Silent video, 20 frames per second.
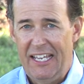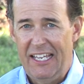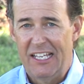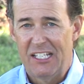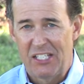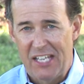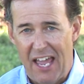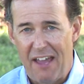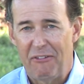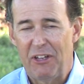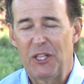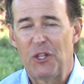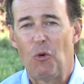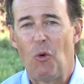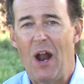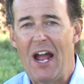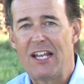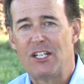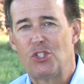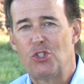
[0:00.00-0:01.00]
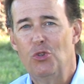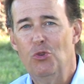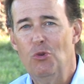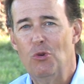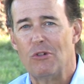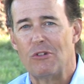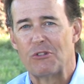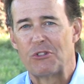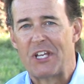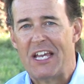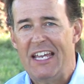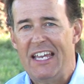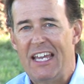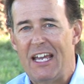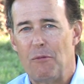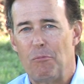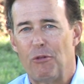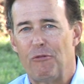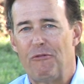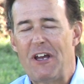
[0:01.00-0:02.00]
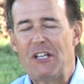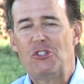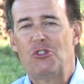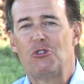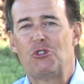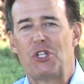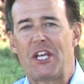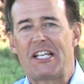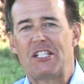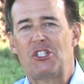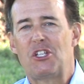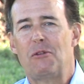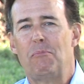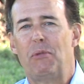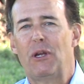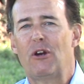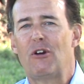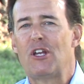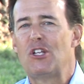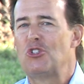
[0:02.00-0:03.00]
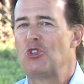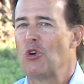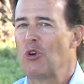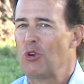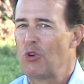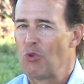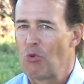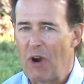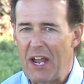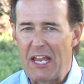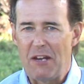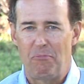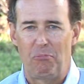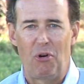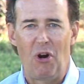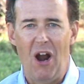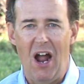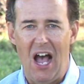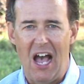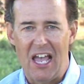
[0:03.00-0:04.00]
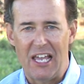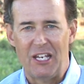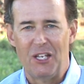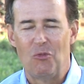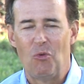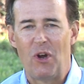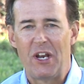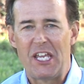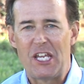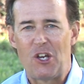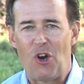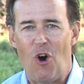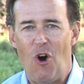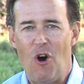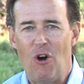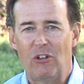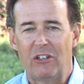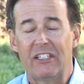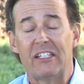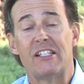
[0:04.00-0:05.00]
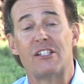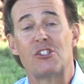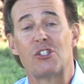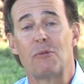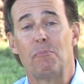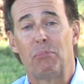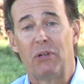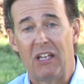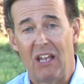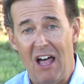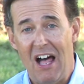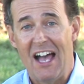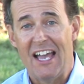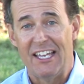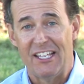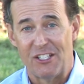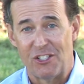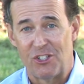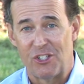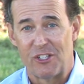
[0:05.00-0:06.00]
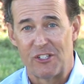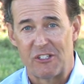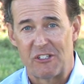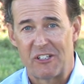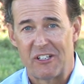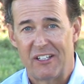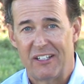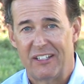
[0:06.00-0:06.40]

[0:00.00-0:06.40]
is having the right tools, and Professor Jesse Beery took great pride in what he called his appliances.